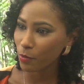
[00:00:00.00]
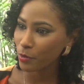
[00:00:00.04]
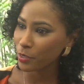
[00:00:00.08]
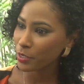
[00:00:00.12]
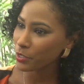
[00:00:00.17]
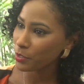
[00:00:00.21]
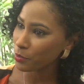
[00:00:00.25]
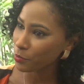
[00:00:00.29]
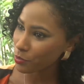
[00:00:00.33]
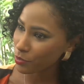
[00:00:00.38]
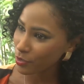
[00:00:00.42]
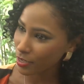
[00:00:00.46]
How
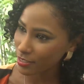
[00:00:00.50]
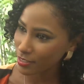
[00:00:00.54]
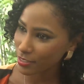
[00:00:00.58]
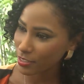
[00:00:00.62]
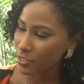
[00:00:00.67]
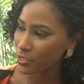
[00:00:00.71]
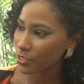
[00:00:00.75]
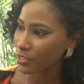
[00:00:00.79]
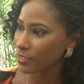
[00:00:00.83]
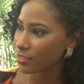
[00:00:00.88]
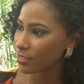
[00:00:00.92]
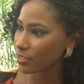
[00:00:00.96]
did you
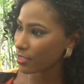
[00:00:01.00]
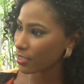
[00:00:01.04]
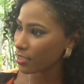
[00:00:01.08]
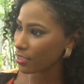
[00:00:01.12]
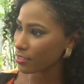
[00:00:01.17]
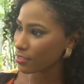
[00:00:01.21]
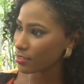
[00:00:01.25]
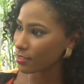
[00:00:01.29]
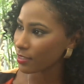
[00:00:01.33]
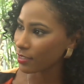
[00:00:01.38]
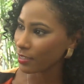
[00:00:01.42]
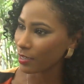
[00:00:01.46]
transition to
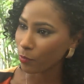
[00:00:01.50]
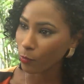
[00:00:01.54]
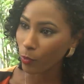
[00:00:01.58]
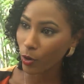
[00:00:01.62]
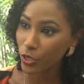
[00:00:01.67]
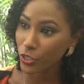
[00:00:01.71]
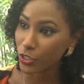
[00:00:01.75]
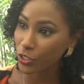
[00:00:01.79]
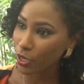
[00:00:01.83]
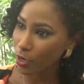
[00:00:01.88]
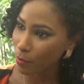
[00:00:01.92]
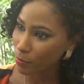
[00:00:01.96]
Kingston and
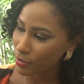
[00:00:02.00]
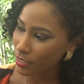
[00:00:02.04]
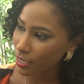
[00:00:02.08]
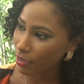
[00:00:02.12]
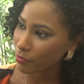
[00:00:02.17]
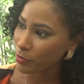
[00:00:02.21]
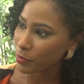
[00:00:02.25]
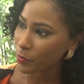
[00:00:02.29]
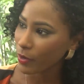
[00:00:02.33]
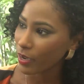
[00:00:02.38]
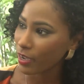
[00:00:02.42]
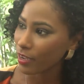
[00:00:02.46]
what jobs
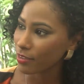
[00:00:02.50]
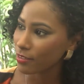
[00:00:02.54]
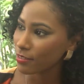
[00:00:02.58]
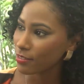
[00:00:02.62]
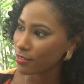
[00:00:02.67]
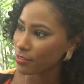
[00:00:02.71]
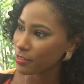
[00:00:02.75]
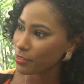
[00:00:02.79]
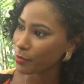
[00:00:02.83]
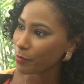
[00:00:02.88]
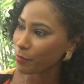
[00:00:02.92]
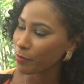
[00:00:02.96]
have you had
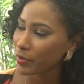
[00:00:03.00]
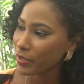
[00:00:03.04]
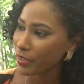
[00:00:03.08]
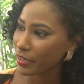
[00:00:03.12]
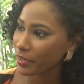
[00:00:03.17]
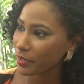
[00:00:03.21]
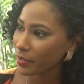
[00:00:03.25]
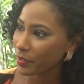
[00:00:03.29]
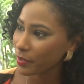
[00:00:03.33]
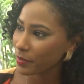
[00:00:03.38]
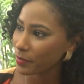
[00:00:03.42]
since you've been here?